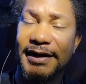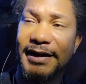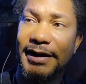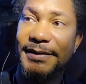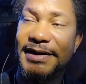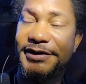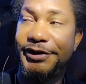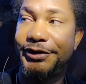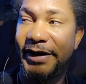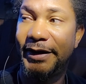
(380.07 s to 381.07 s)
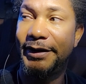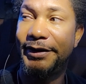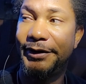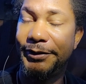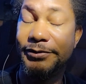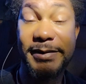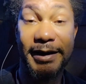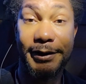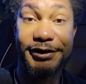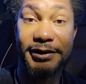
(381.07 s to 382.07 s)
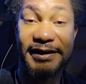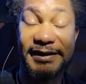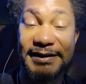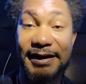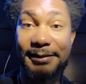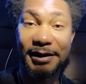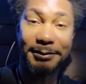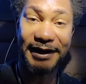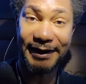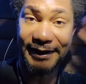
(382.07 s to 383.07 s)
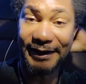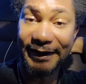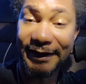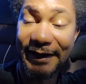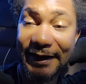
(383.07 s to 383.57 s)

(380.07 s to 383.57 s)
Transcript: He was actually training a new manager at the time, a black guy,